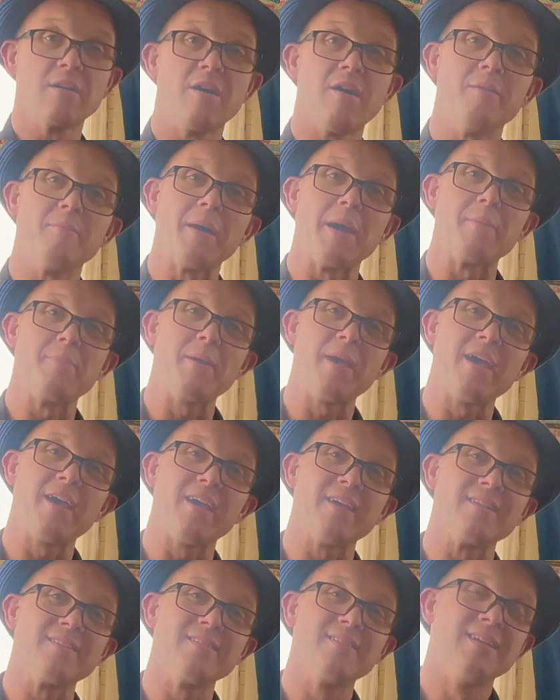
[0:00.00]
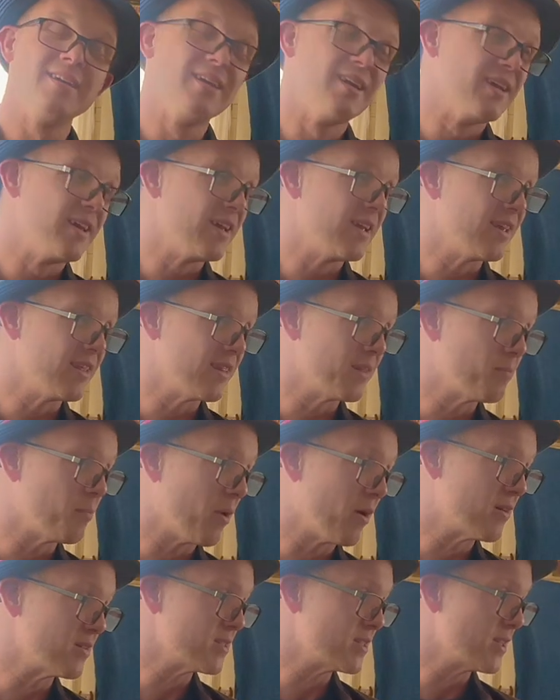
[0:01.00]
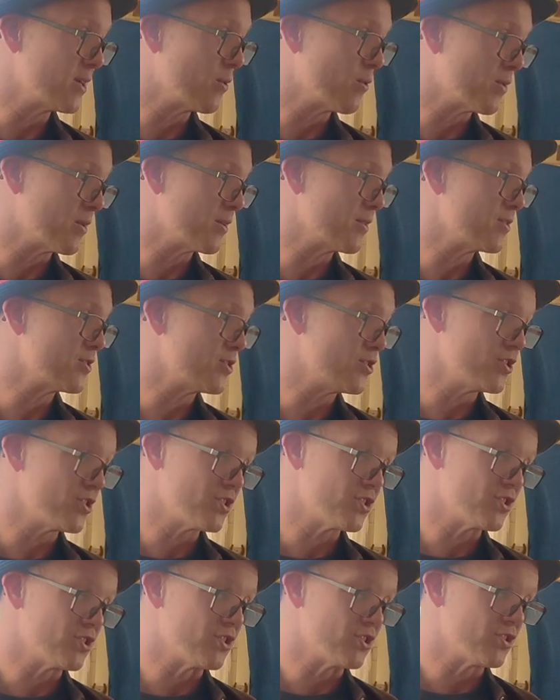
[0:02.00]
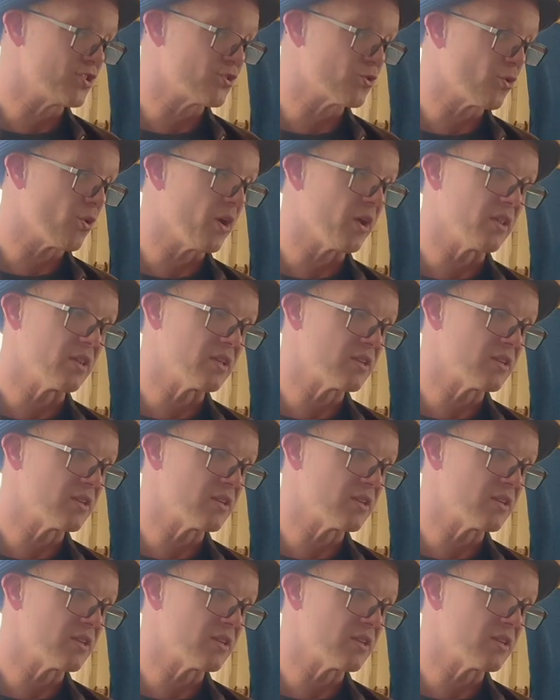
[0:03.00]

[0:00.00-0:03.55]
all my pain in the parts that were just destroyed.